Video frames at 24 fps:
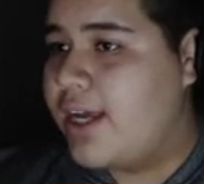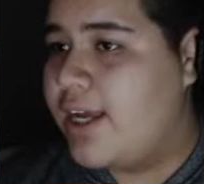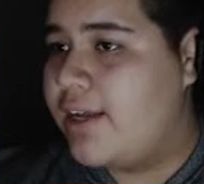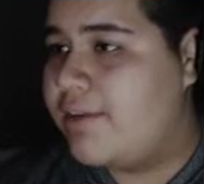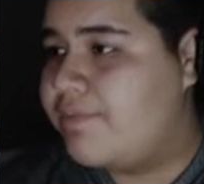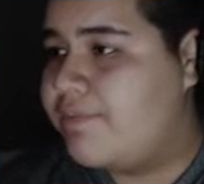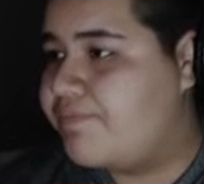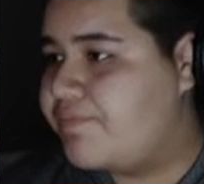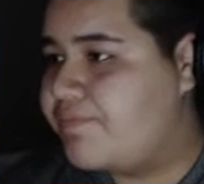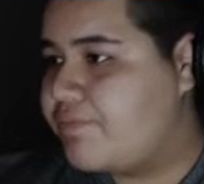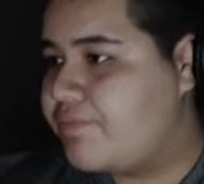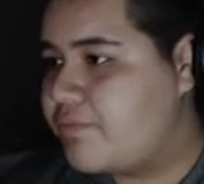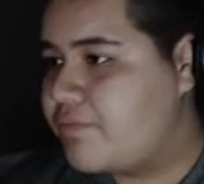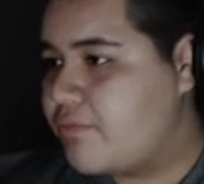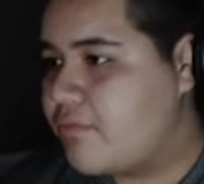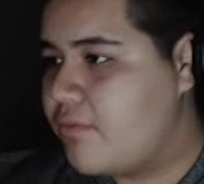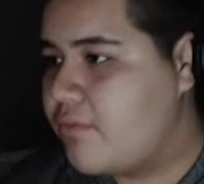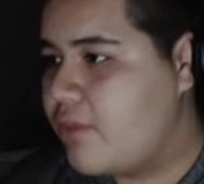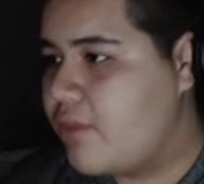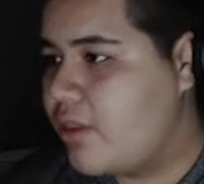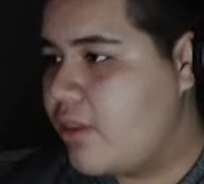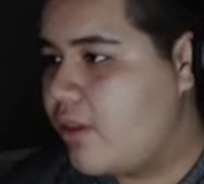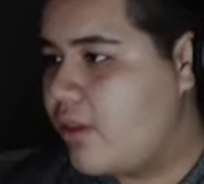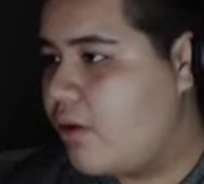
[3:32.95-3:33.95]
Okay.
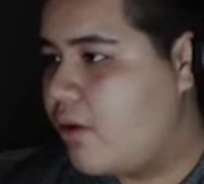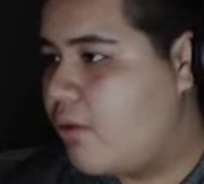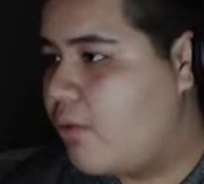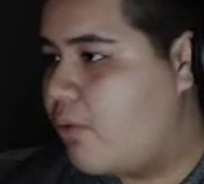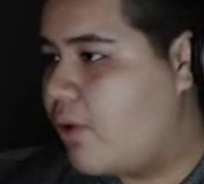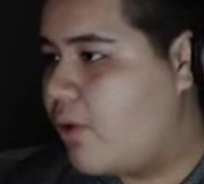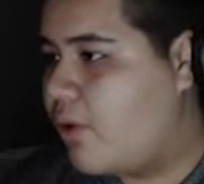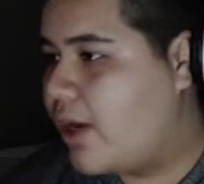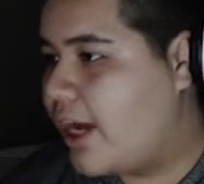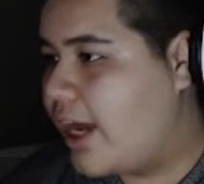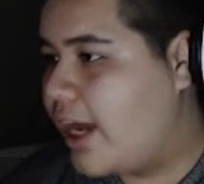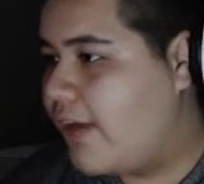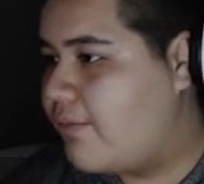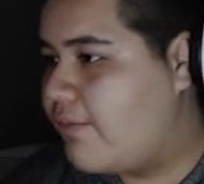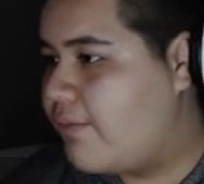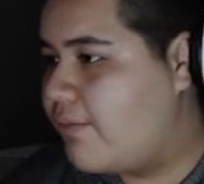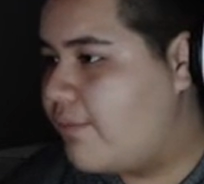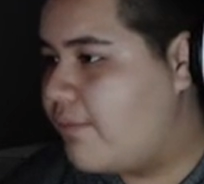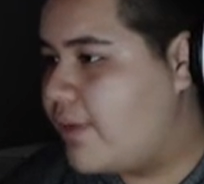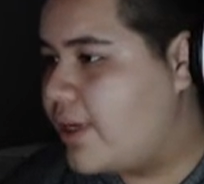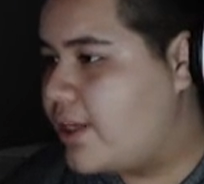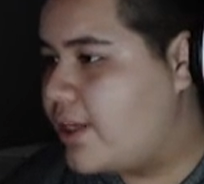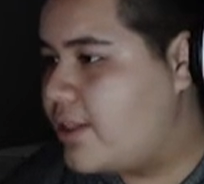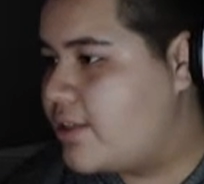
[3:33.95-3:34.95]
What, I
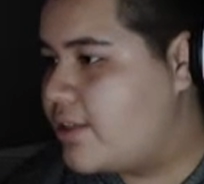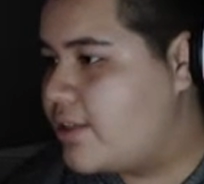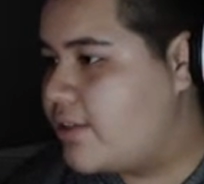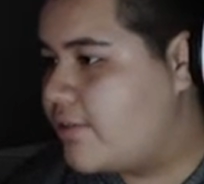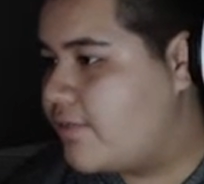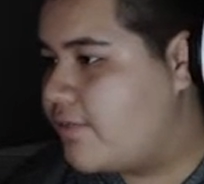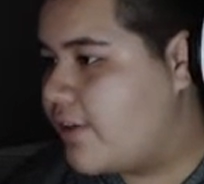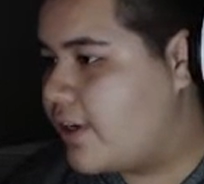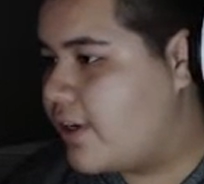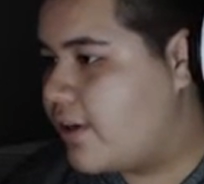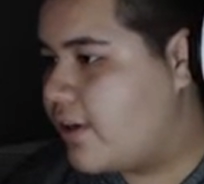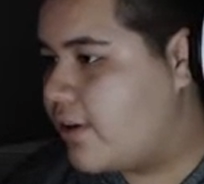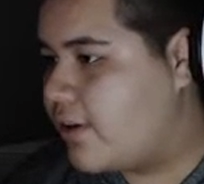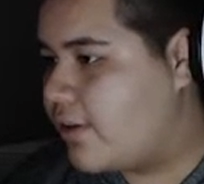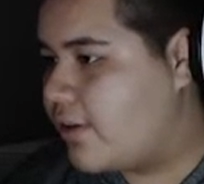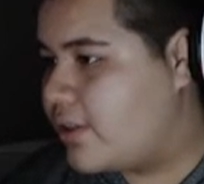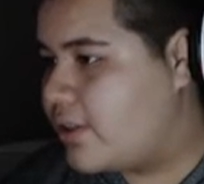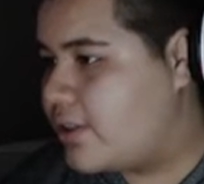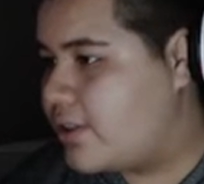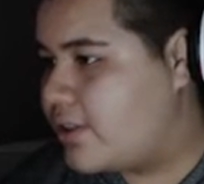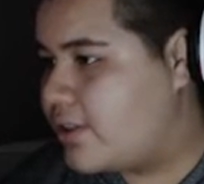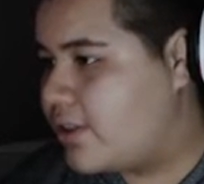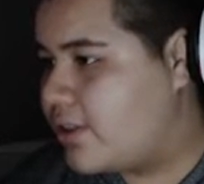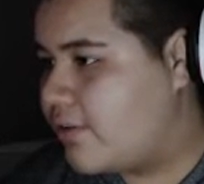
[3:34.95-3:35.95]
have a minute to find
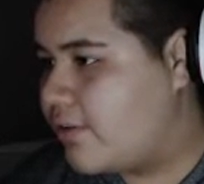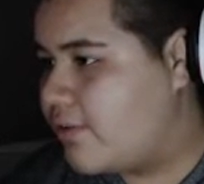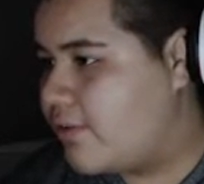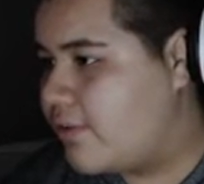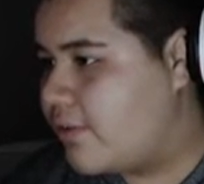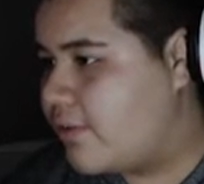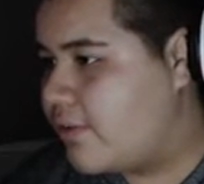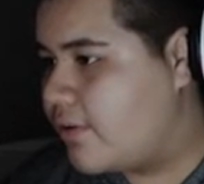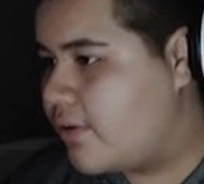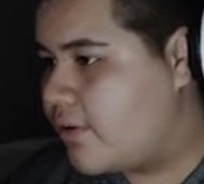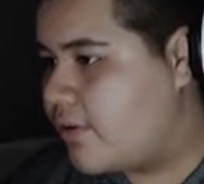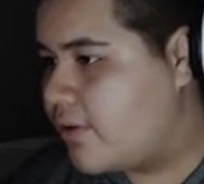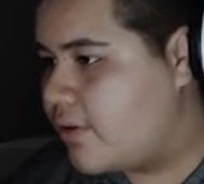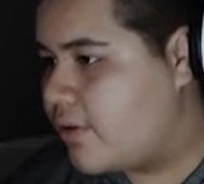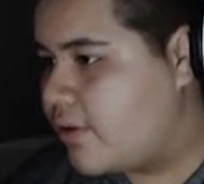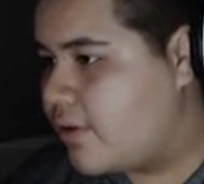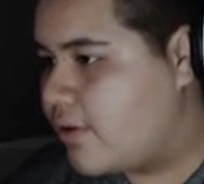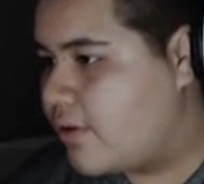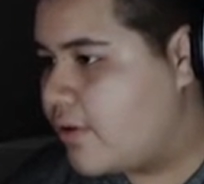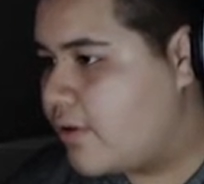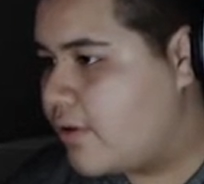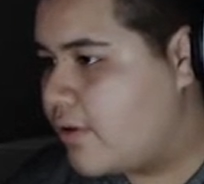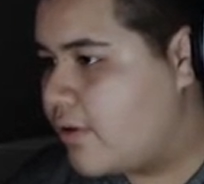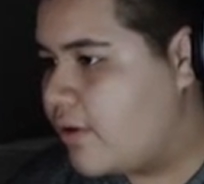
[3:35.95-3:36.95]
all this stuff?
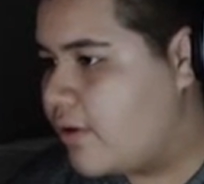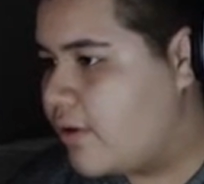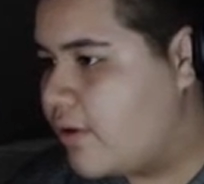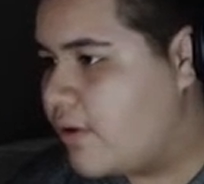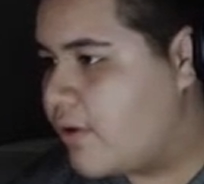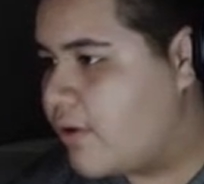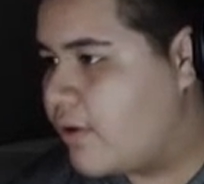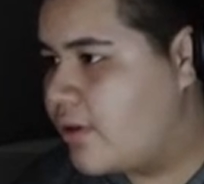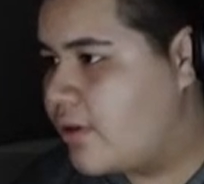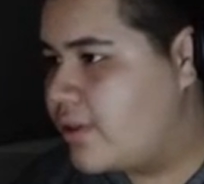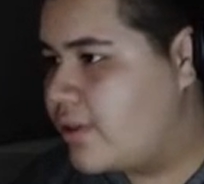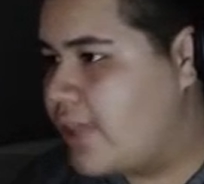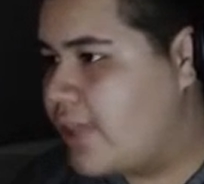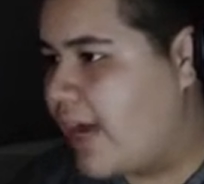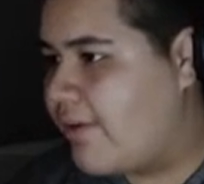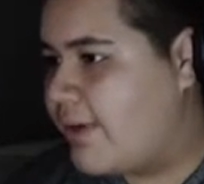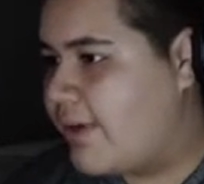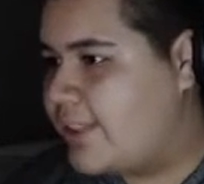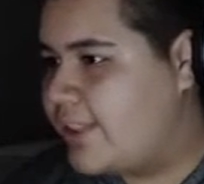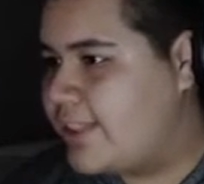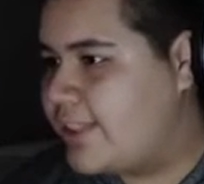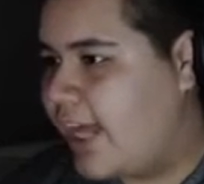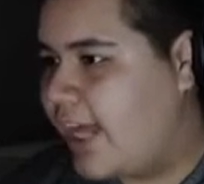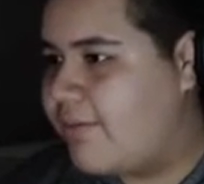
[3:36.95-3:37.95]

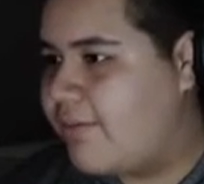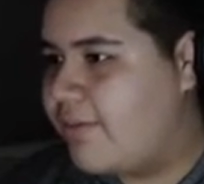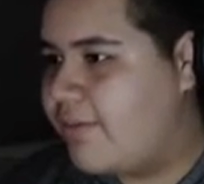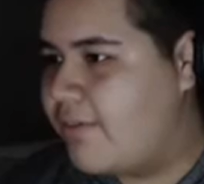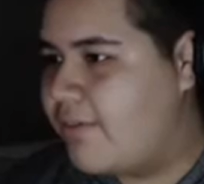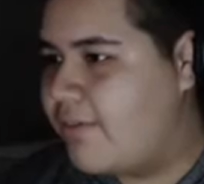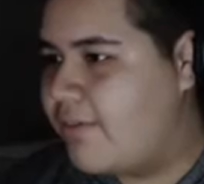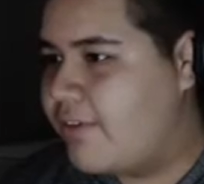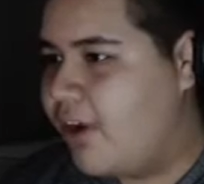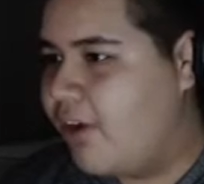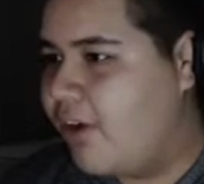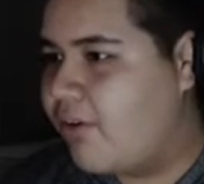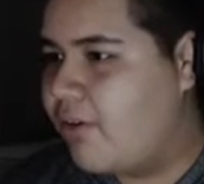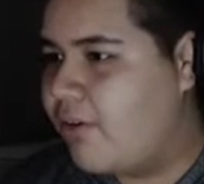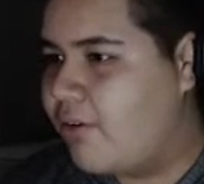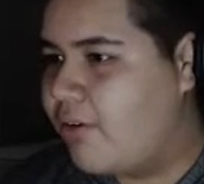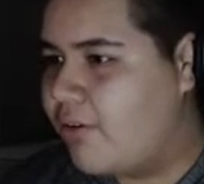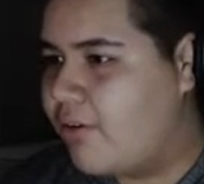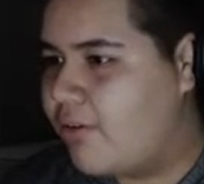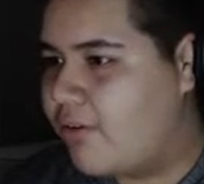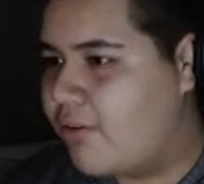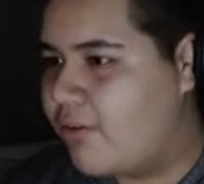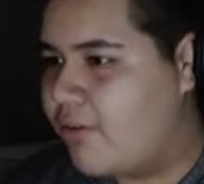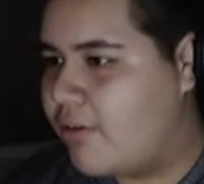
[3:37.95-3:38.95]
Stop! Stop!
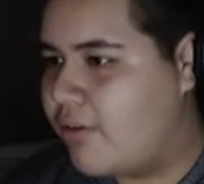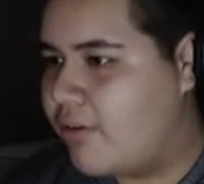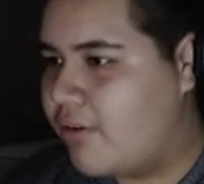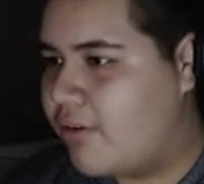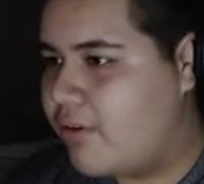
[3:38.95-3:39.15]
No!